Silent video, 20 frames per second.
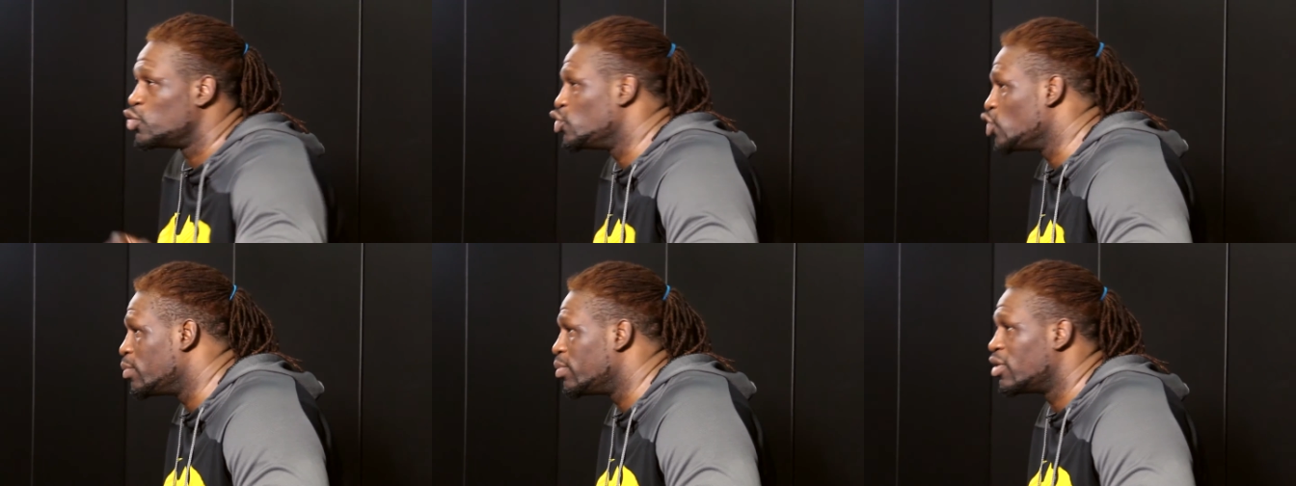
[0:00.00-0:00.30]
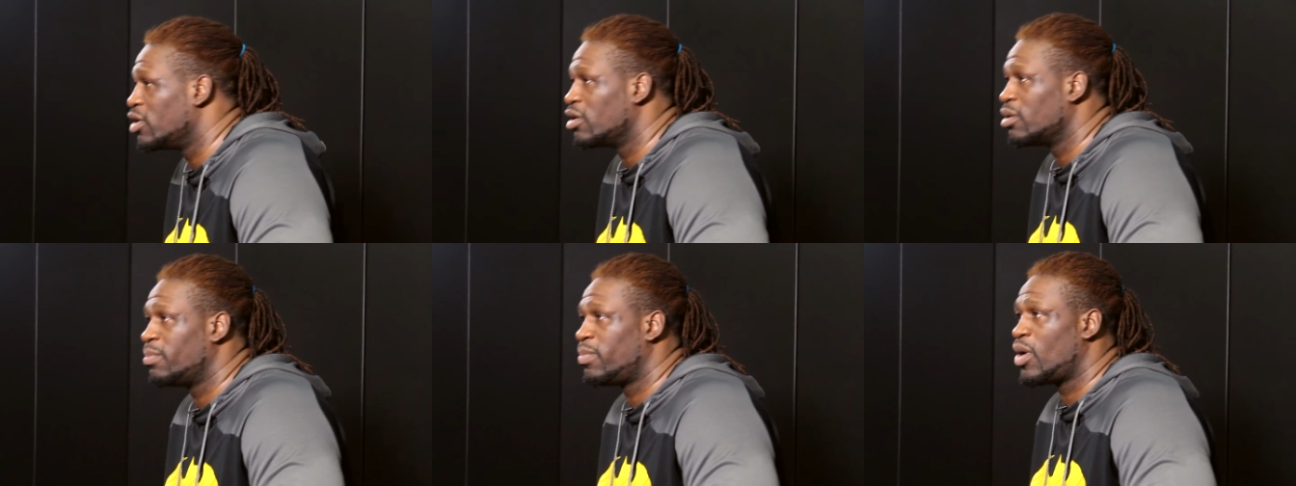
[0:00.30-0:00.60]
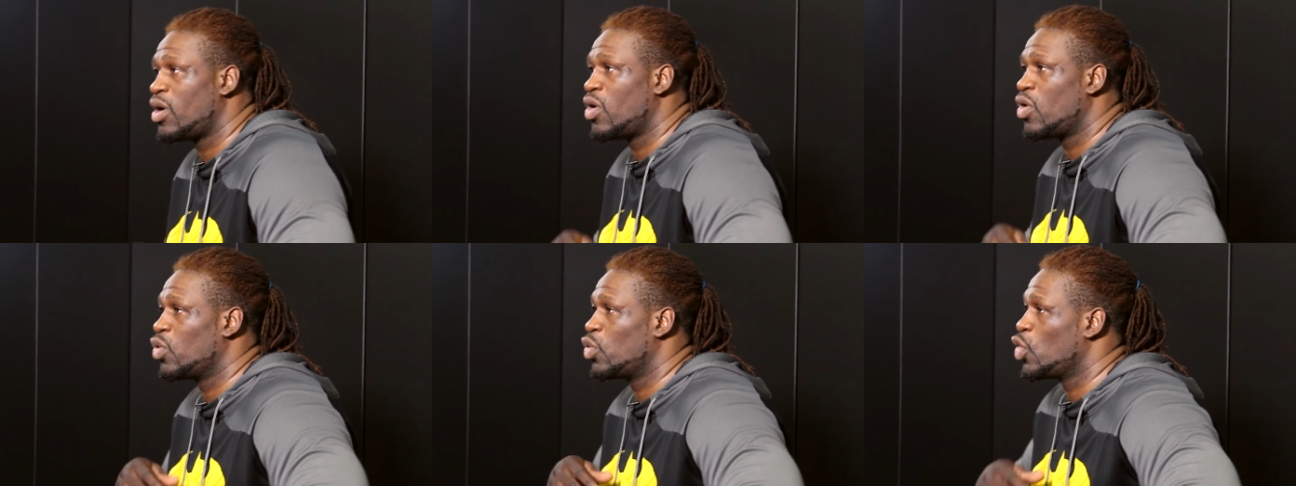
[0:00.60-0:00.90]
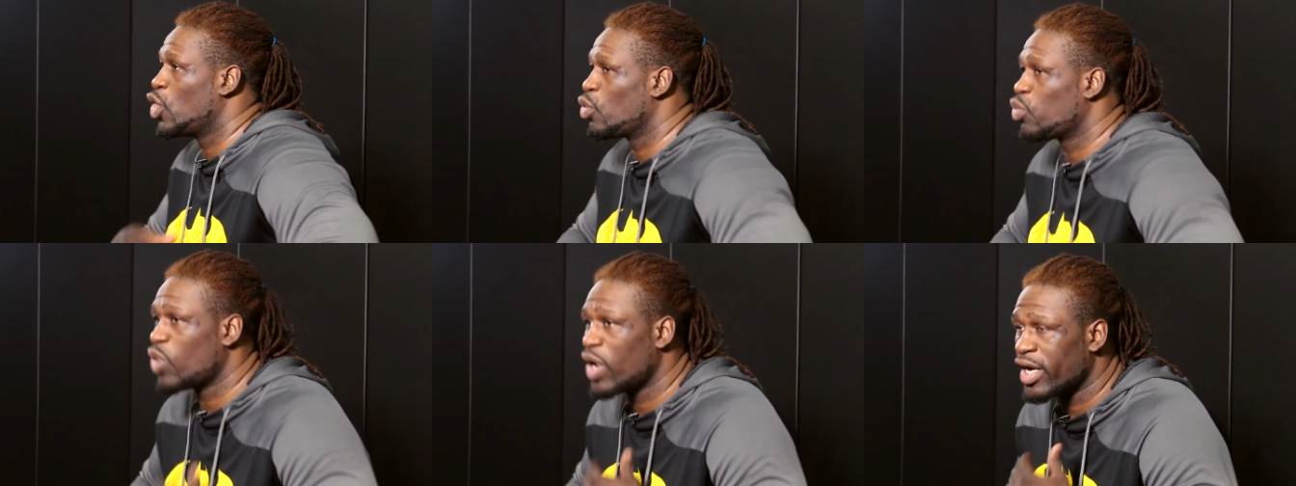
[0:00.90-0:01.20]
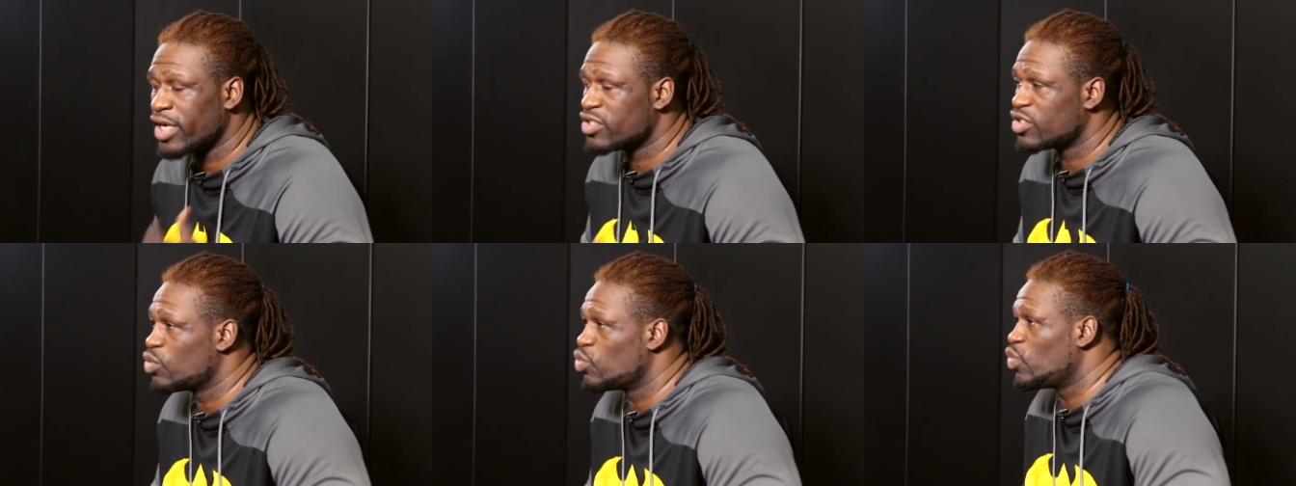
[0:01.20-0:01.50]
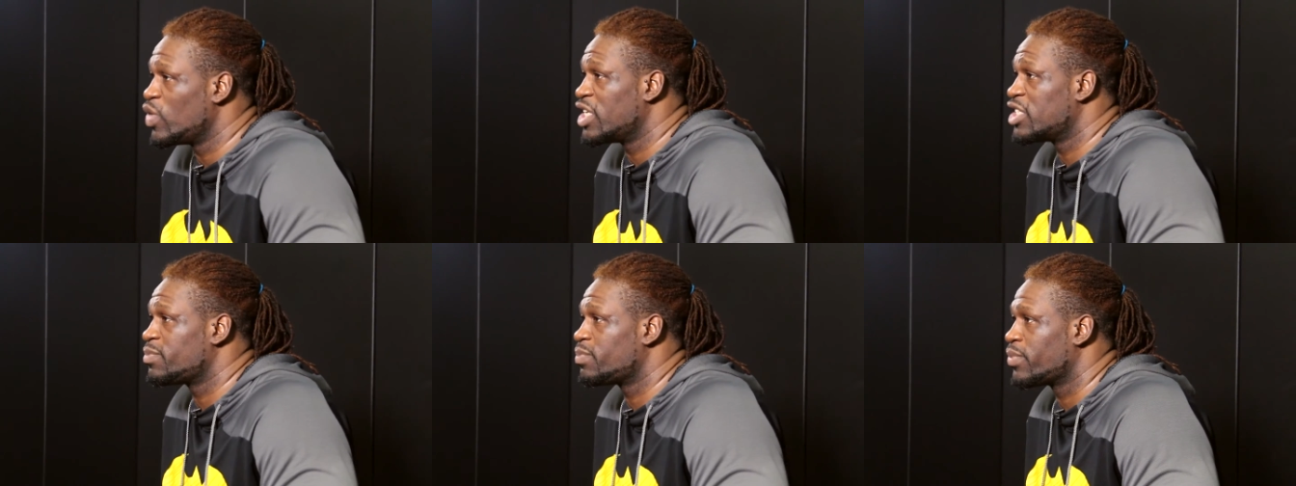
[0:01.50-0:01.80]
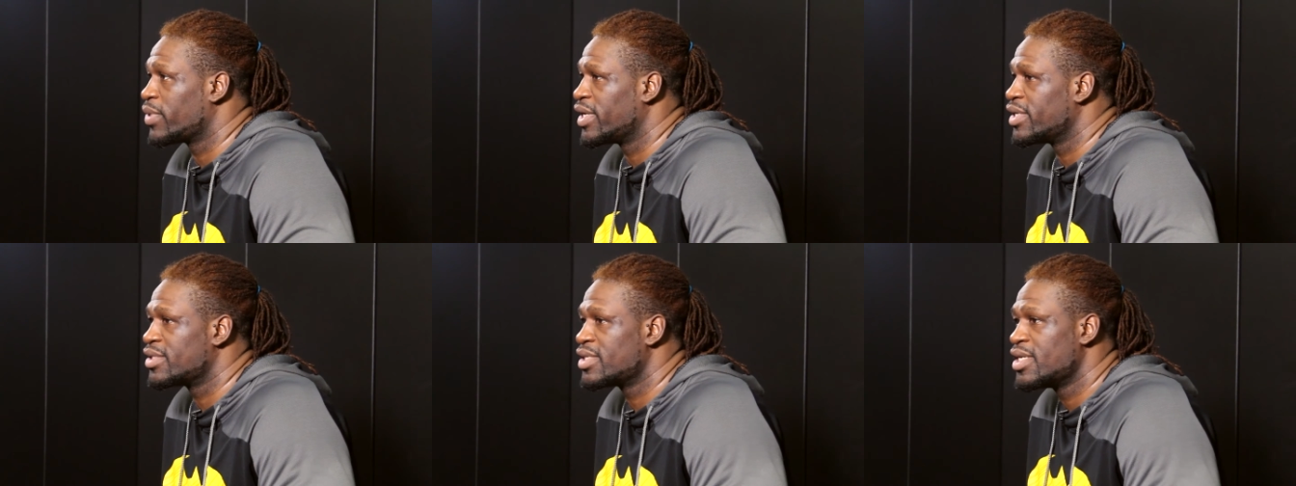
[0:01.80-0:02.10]
dribbling the ball or running some wind
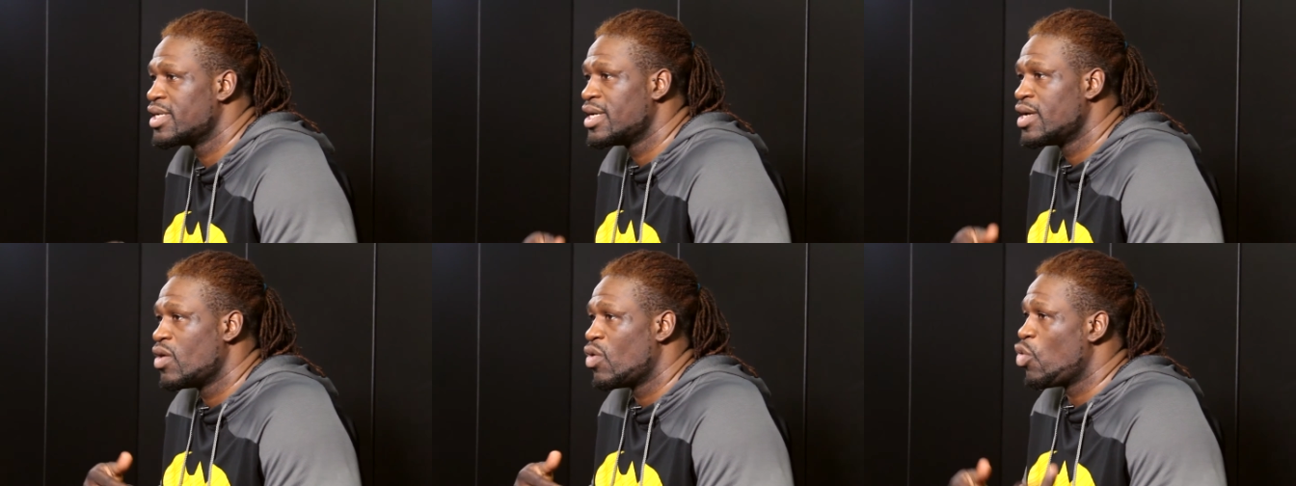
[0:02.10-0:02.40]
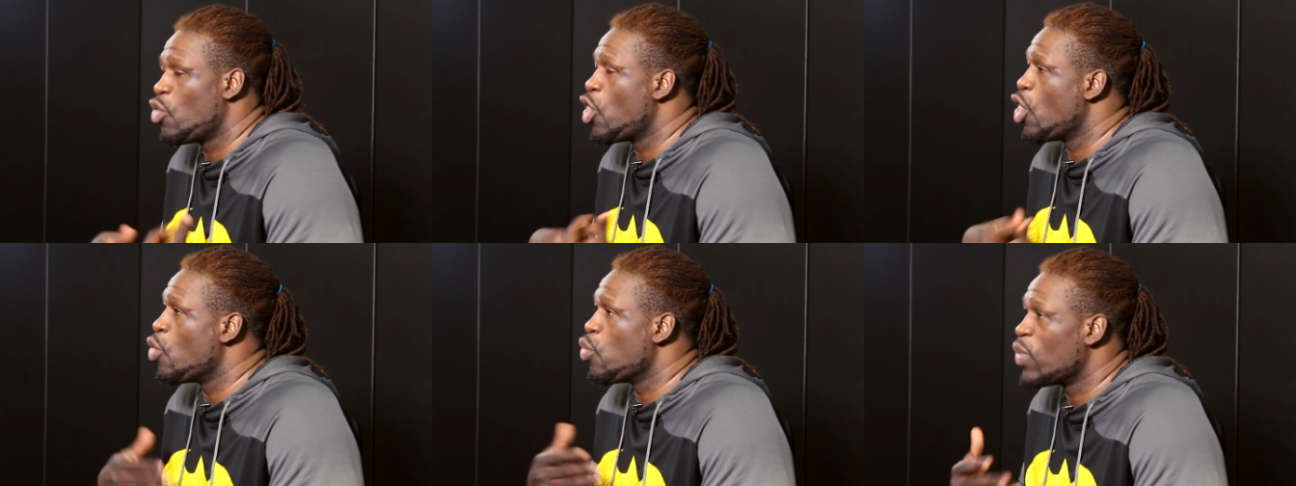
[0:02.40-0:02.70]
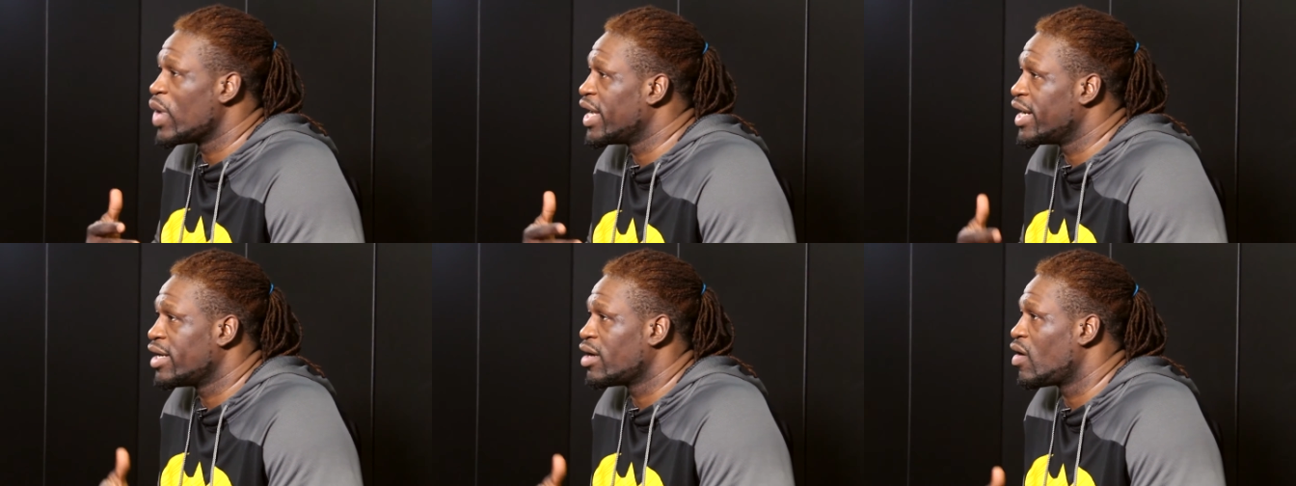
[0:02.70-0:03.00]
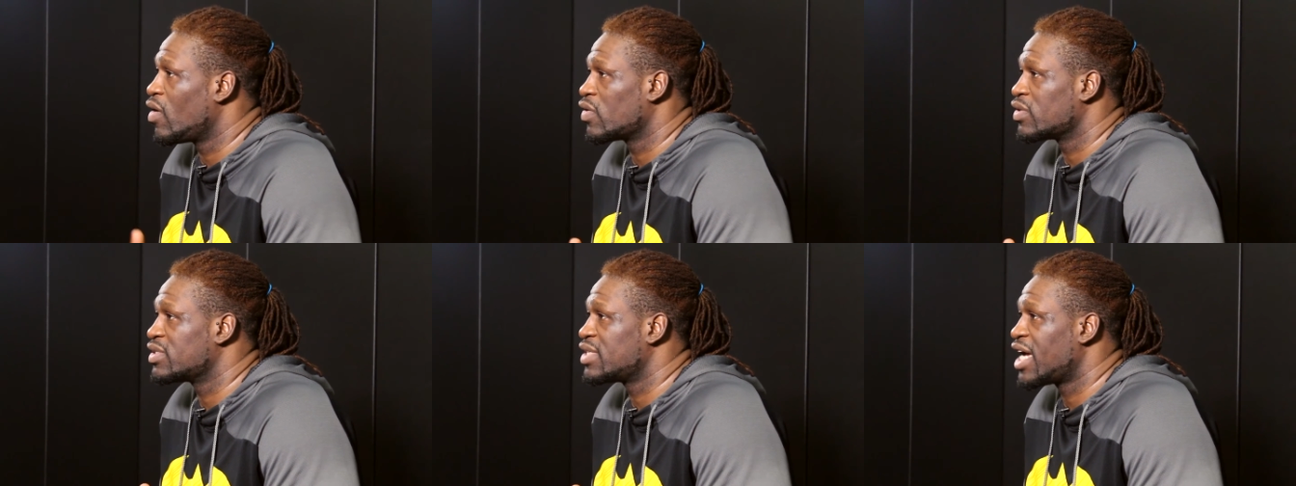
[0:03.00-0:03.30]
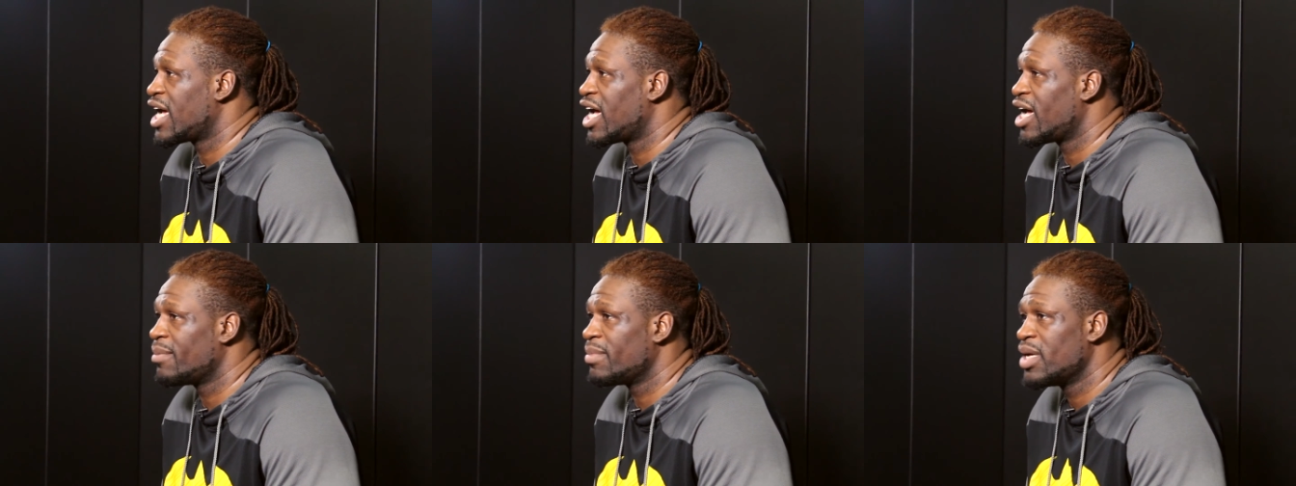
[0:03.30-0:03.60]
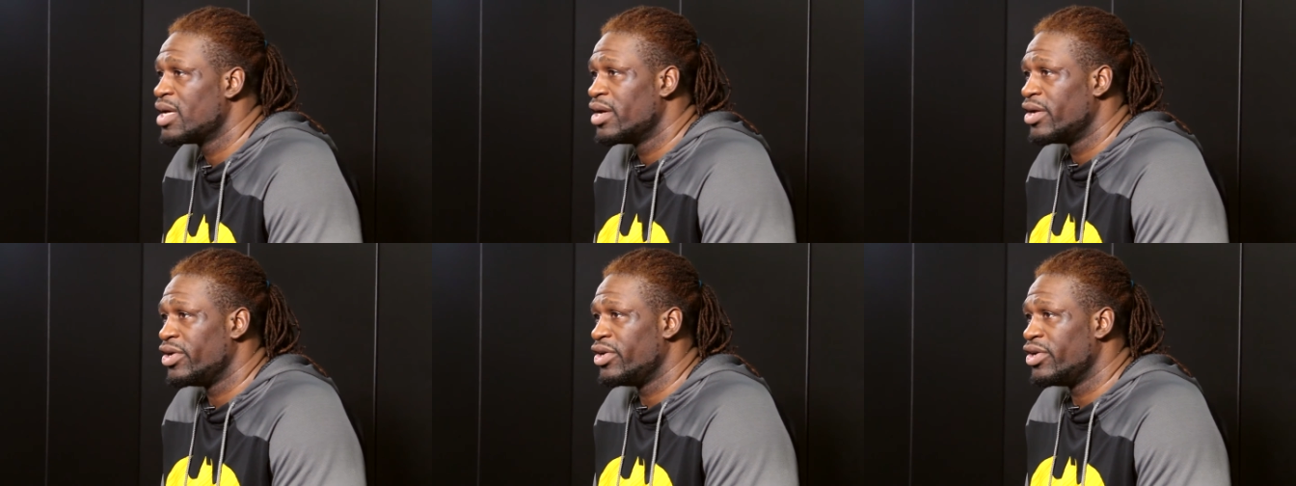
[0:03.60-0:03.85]
sprints or winning all the time.